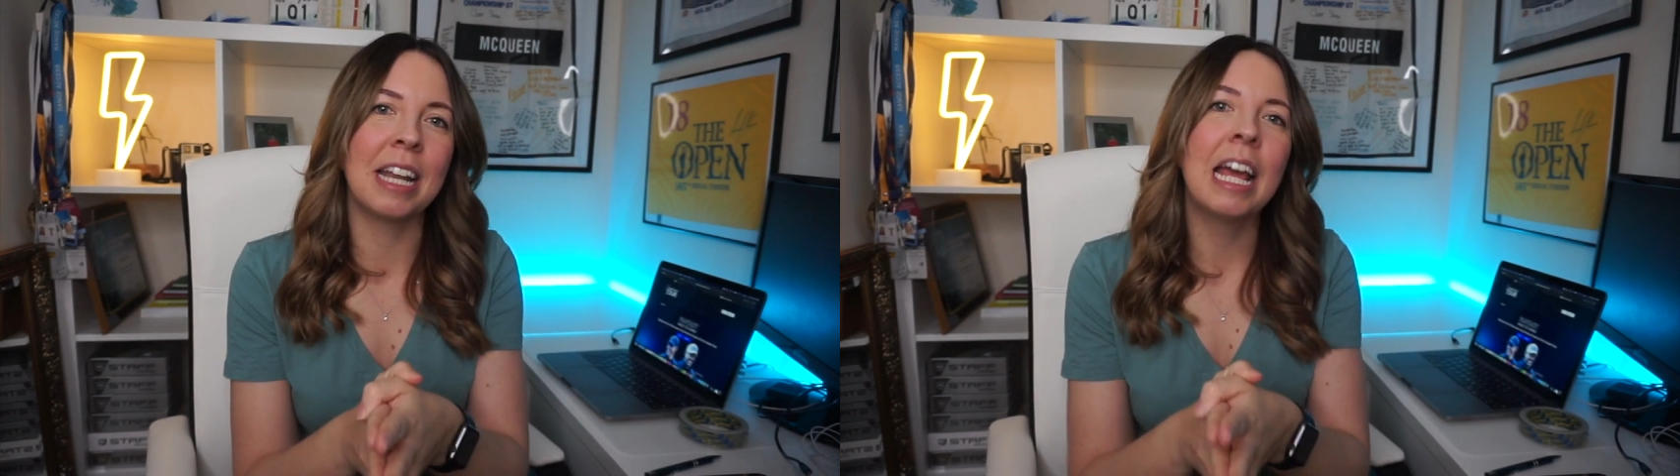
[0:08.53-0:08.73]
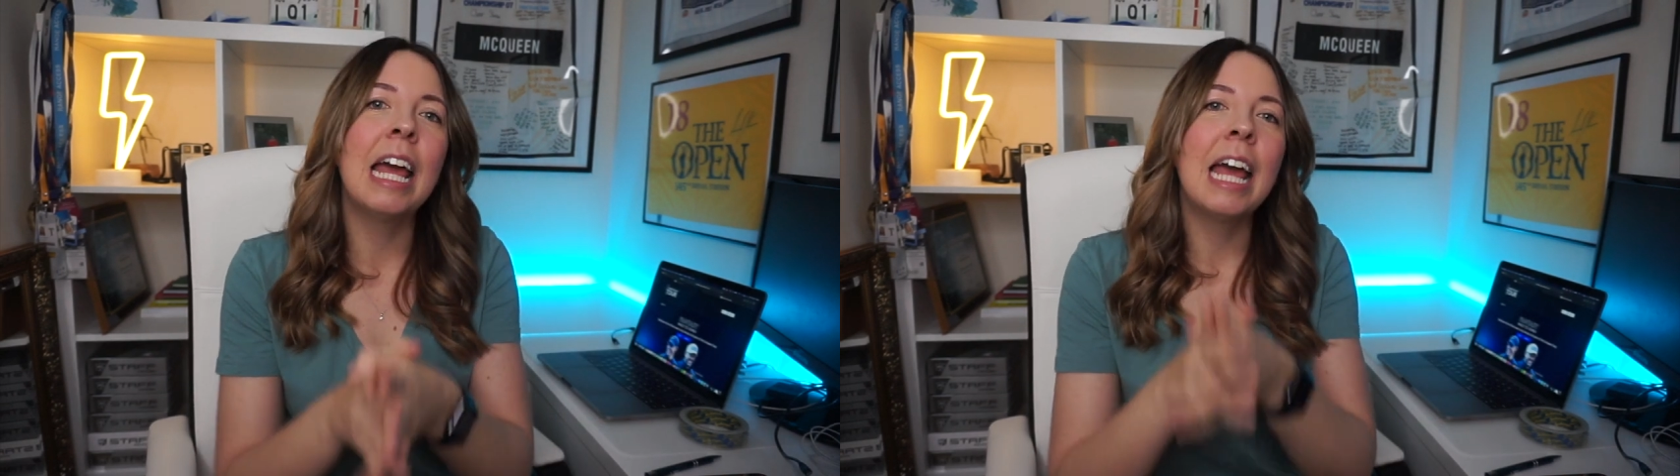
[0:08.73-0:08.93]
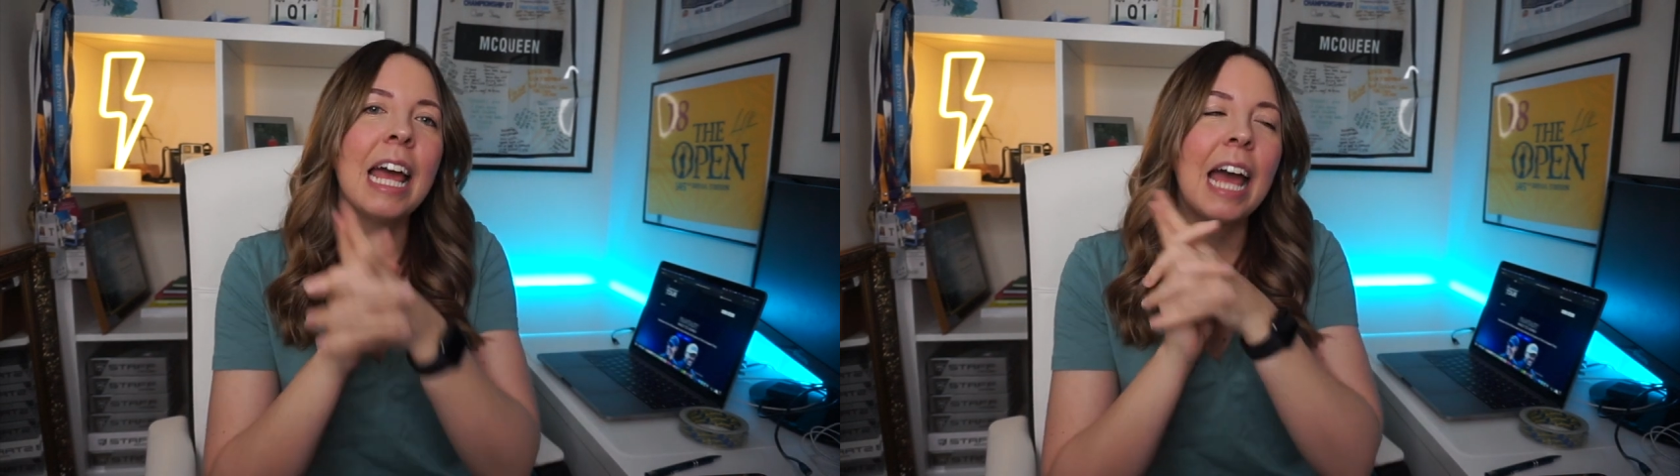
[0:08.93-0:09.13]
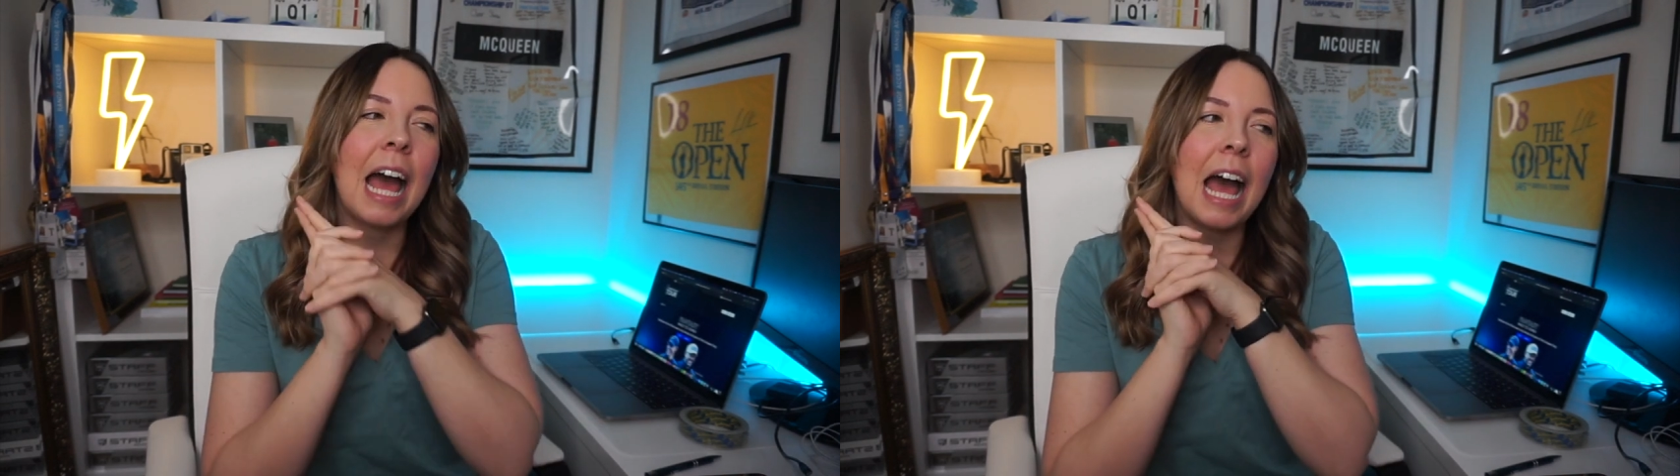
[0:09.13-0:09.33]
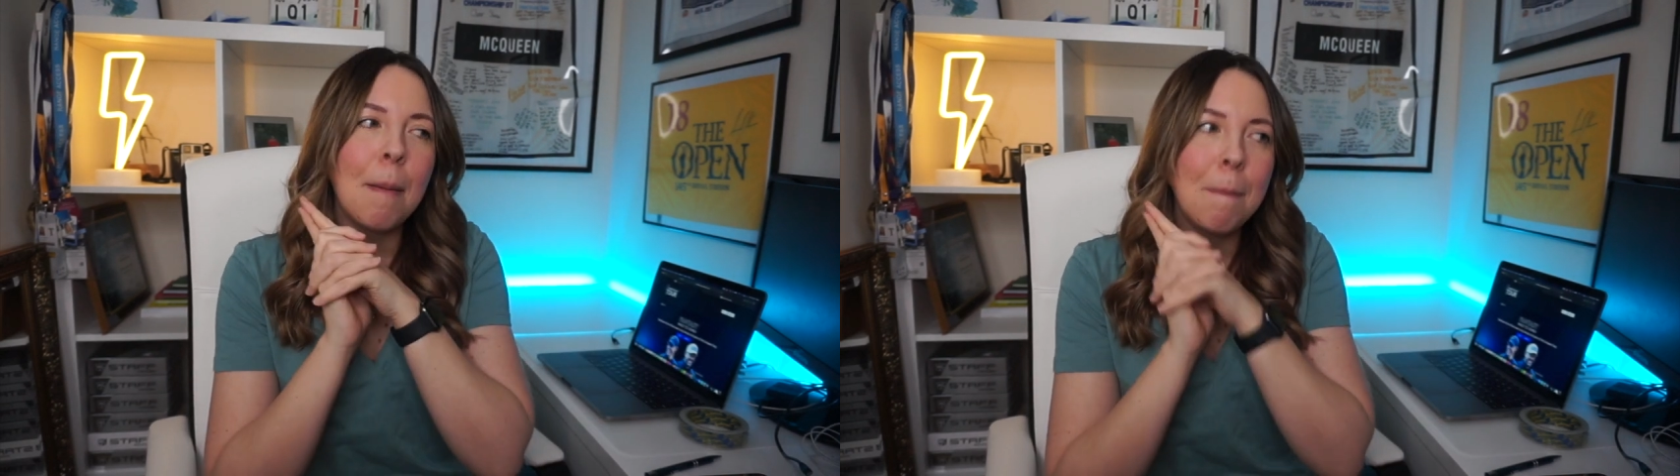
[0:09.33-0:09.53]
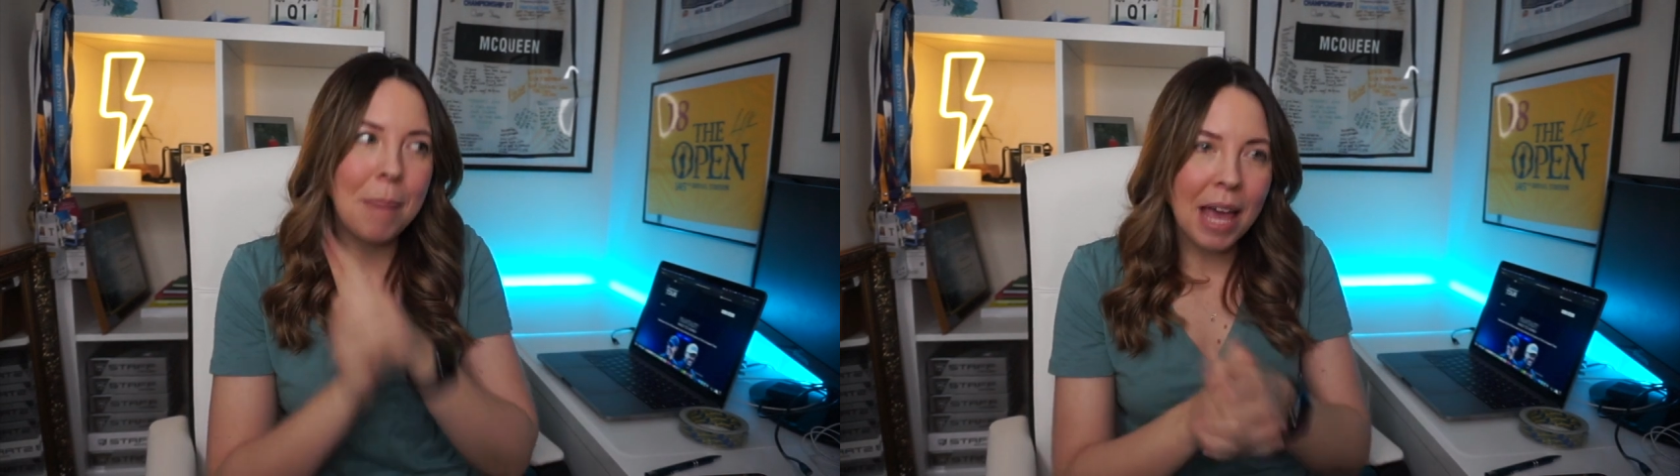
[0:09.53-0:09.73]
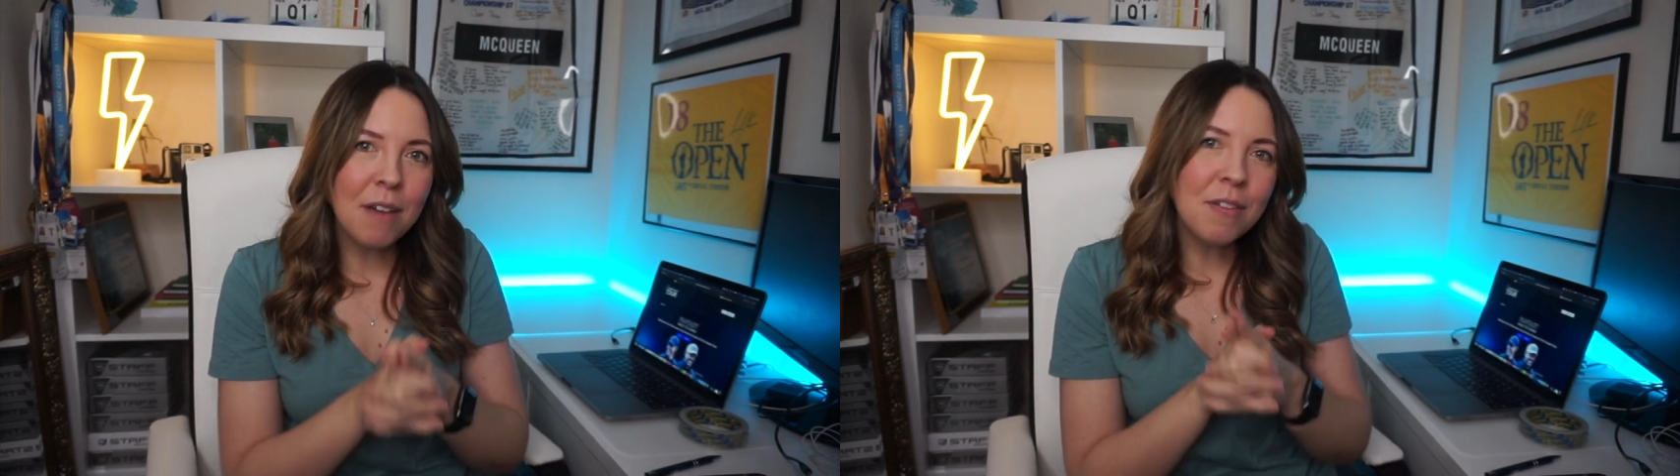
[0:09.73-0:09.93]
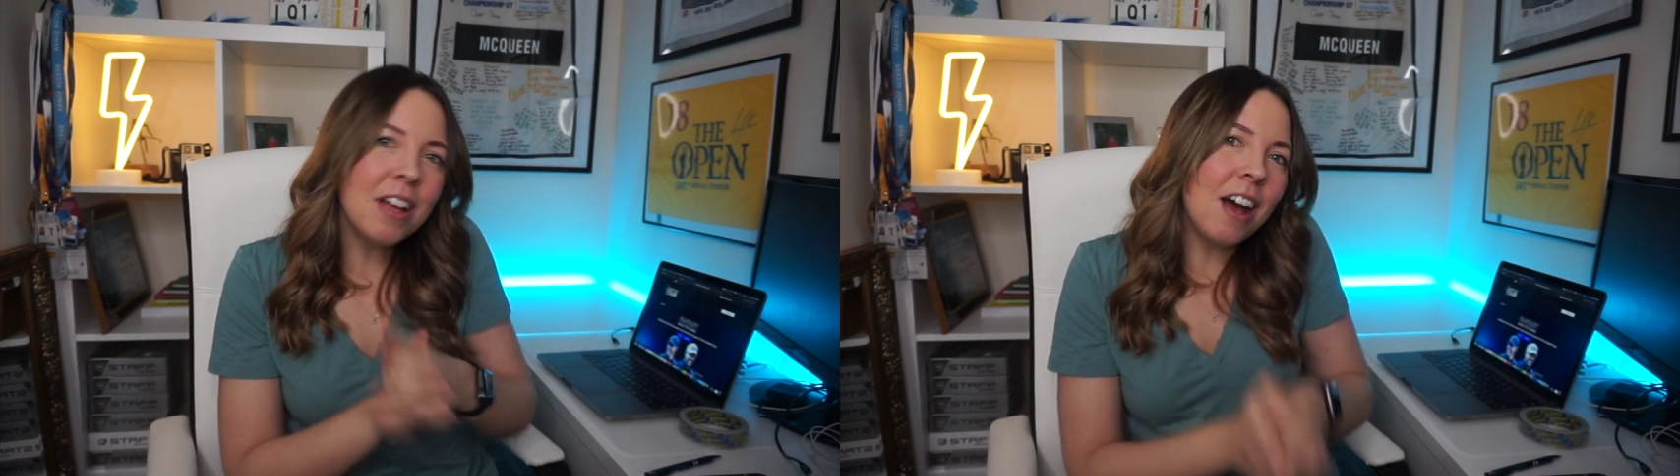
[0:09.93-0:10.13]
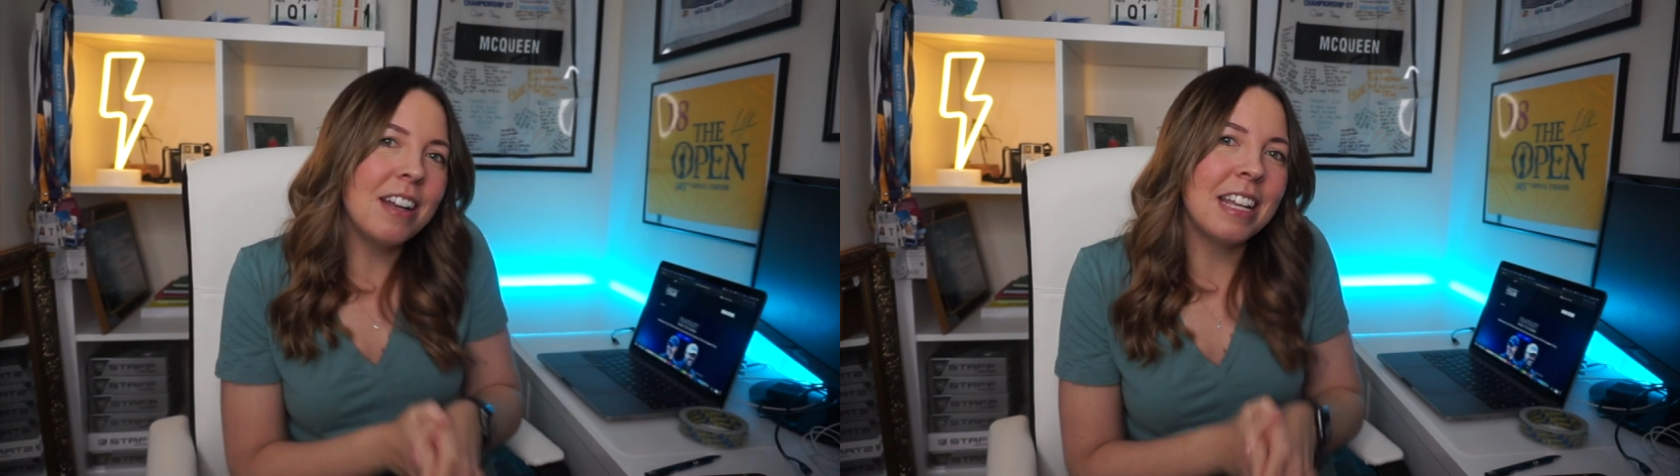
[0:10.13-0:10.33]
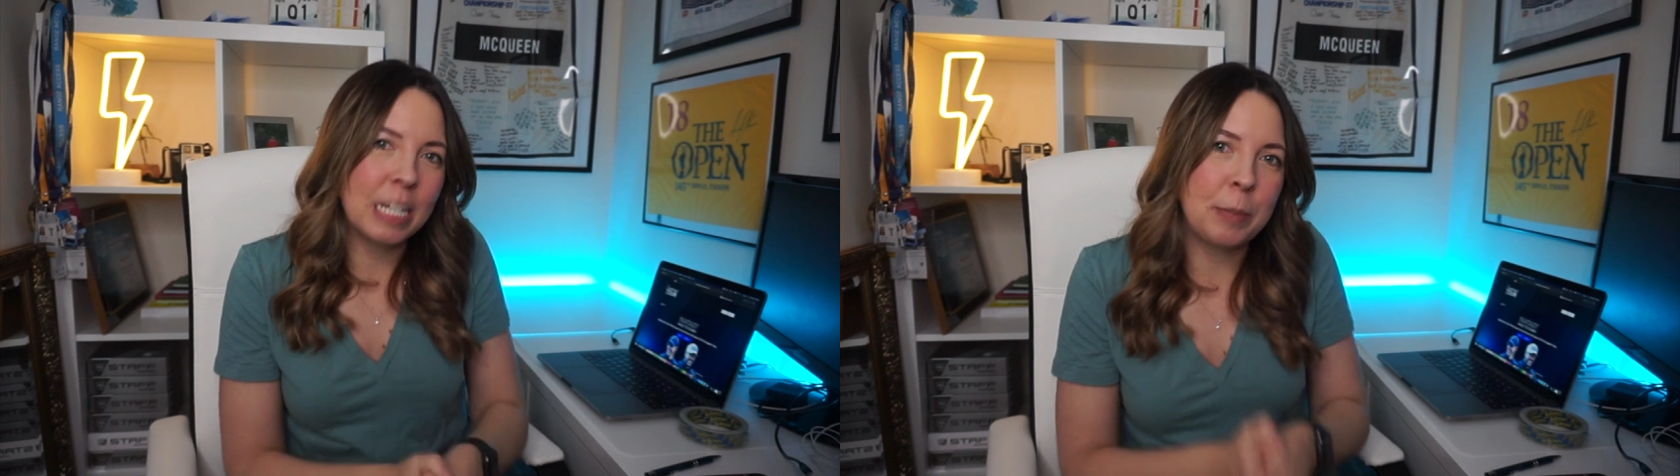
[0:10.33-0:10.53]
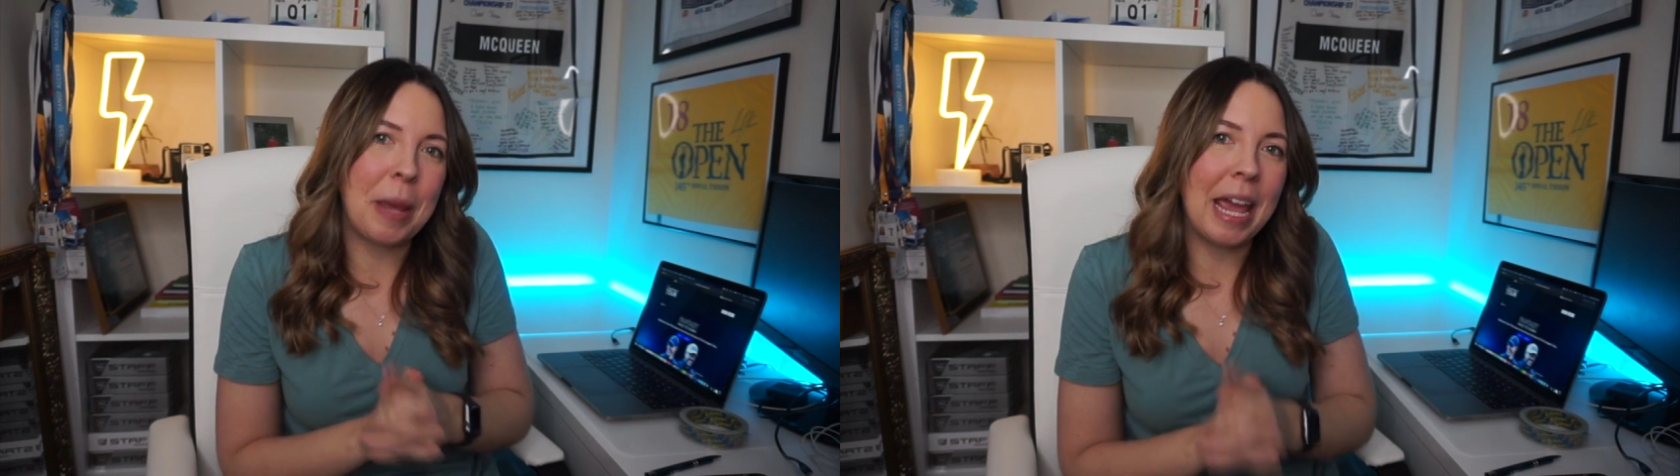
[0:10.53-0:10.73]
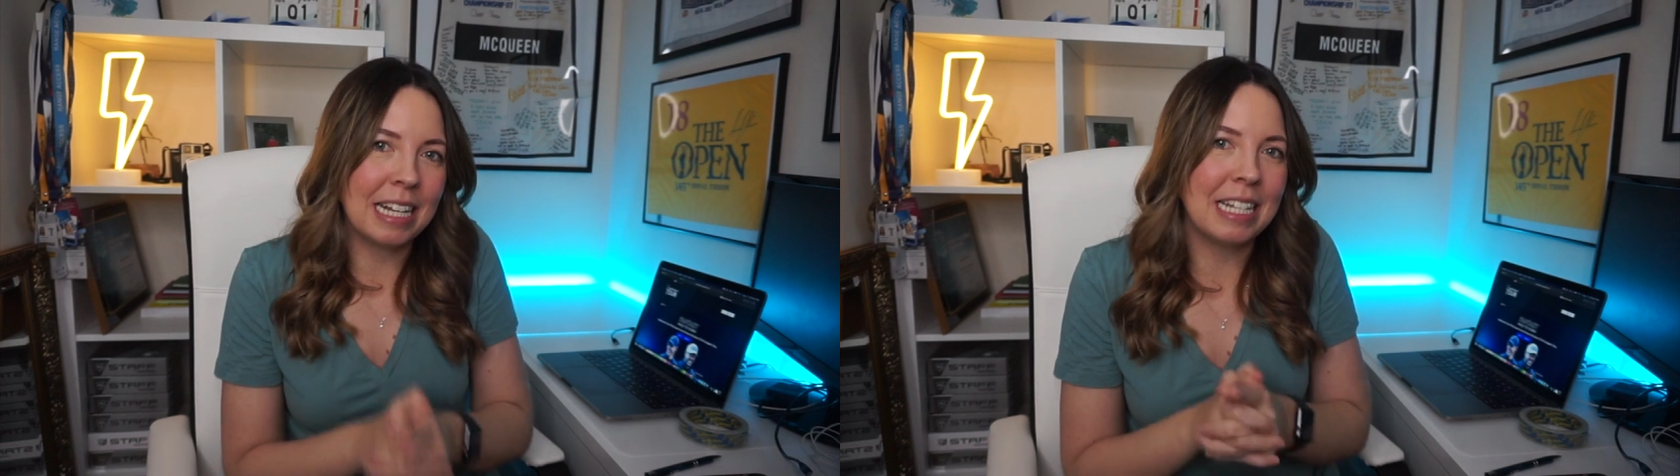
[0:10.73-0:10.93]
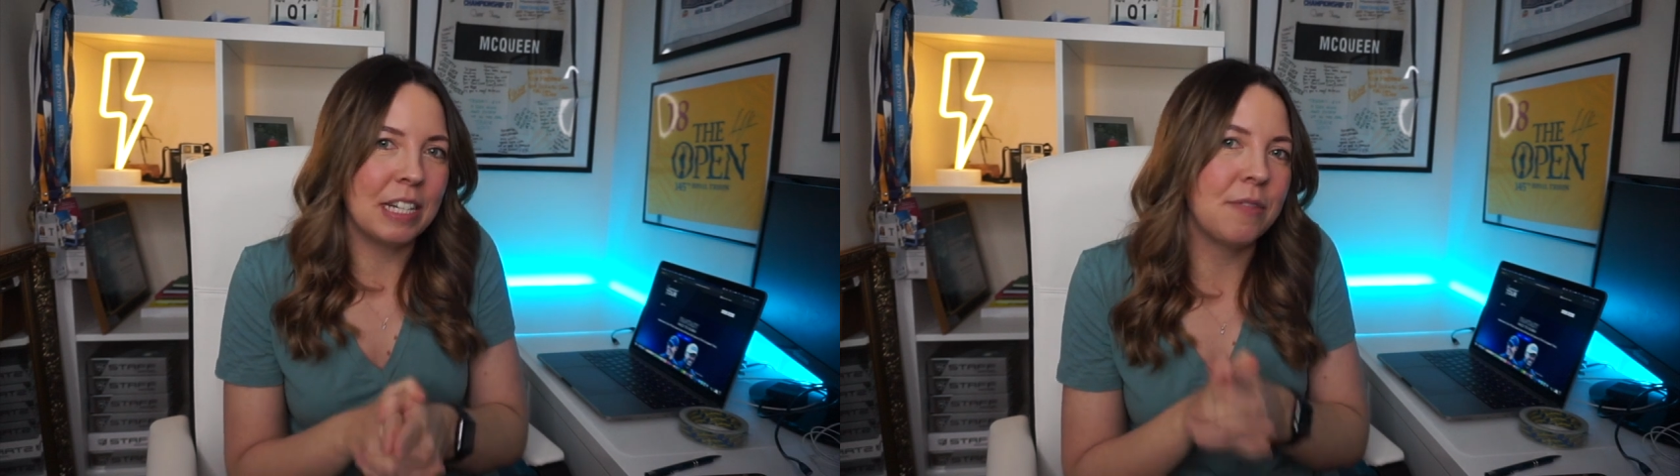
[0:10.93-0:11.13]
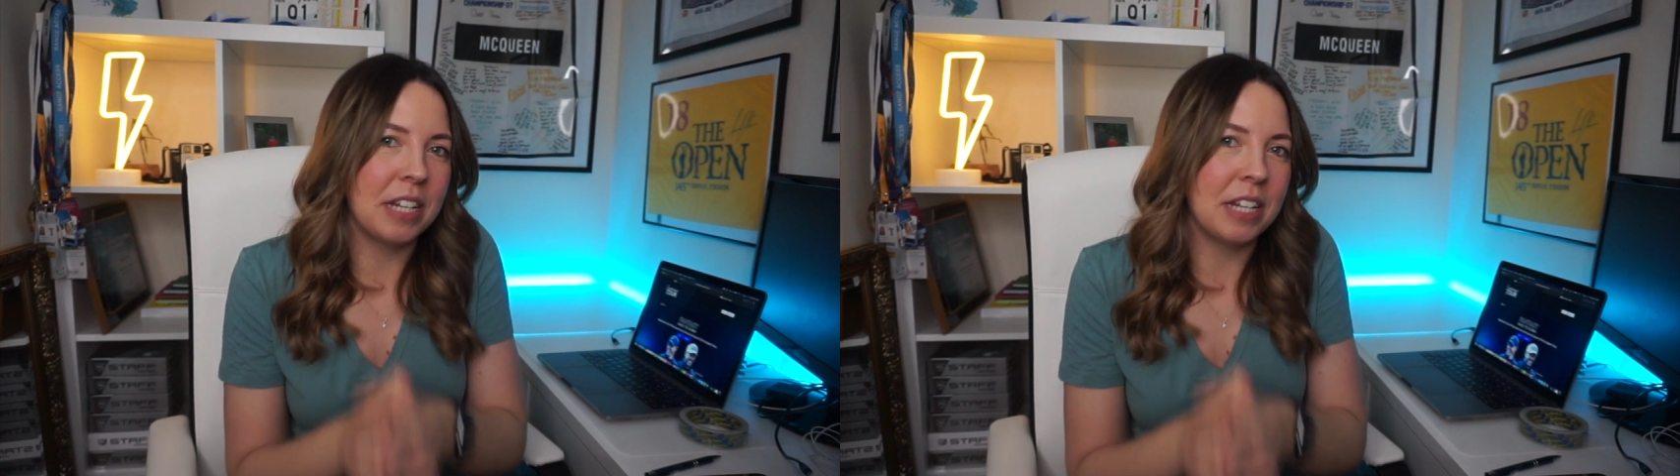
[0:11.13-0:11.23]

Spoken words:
A bit of an unexpected